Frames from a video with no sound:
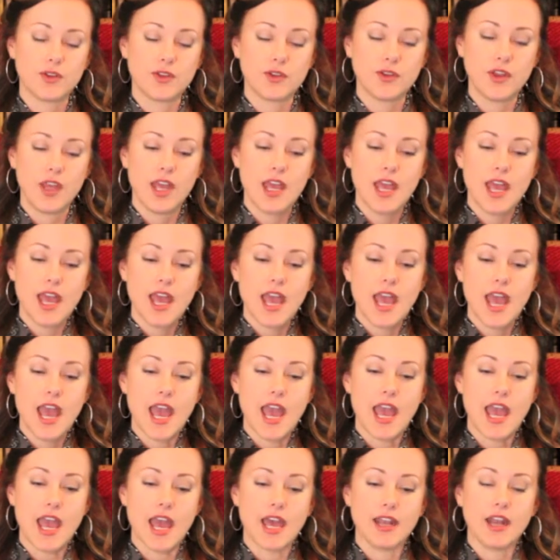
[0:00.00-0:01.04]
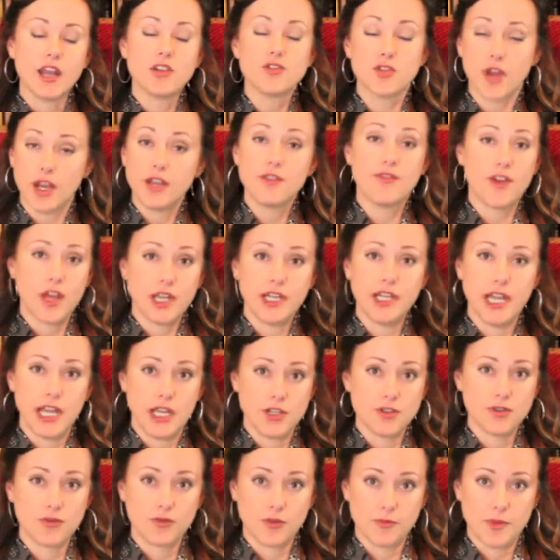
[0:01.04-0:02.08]
house. And I tried to find
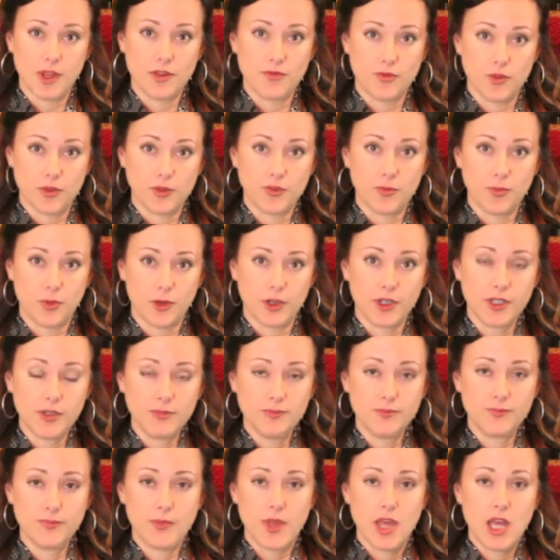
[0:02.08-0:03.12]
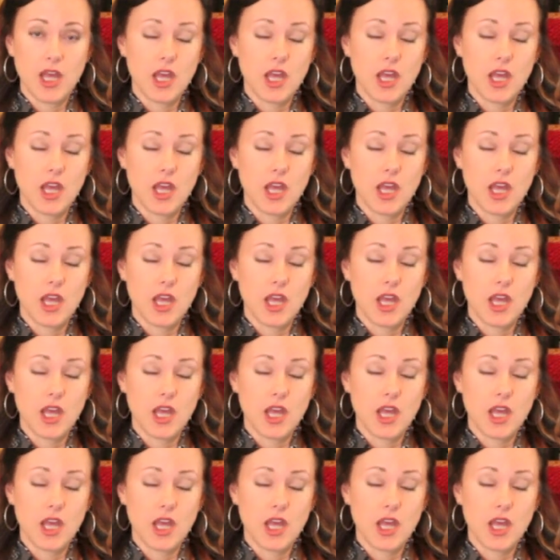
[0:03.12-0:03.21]
an agent for my first book,